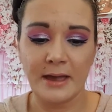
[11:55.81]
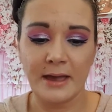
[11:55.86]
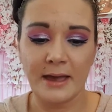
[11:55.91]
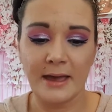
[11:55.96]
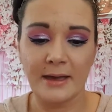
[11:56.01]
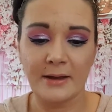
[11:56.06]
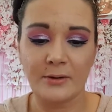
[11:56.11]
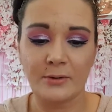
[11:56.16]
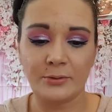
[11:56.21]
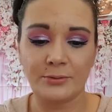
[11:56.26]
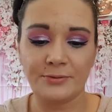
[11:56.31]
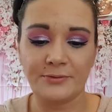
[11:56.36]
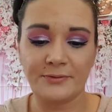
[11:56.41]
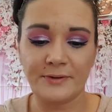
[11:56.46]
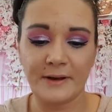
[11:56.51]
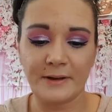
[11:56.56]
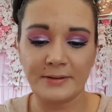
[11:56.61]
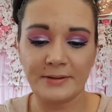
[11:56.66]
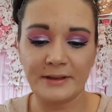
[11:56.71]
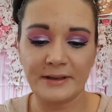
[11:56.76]
angled
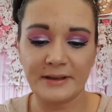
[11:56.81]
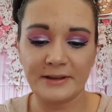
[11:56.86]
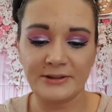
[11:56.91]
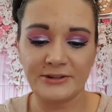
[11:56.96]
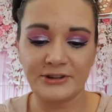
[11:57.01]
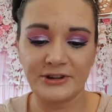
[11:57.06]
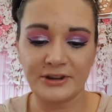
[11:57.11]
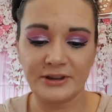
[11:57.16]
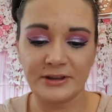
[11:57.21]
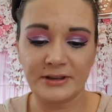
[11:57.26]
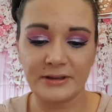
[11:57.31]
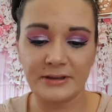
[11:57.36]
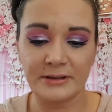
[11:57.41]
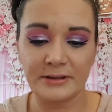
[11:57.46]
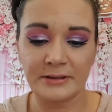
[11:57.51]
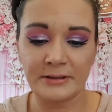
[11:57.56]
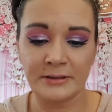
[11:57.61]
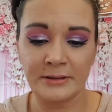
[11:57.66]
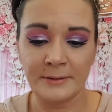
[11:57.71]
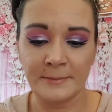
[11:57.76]

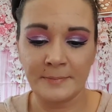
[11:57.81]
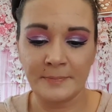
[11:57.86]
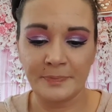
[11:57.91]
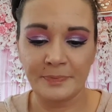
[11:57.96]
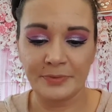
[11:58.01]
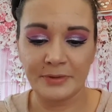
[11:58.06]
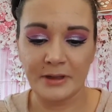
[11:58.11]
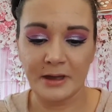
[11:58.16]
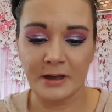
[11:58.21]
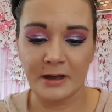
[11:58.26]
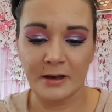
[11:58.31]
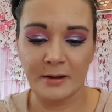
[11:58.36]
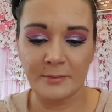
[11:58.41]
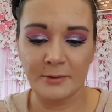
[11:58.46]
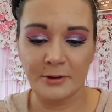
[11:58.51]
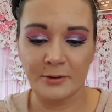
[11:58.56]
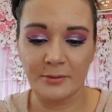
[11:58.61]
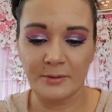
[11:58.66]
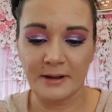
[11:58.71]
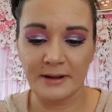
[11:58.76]
foundation,
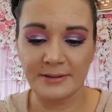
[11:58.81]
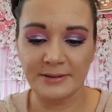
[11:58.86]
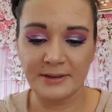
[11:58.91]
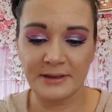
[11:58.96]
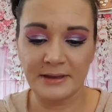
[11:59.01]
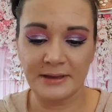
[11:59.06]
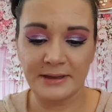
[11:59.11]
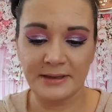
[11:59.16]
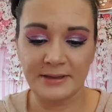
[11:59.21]
correcting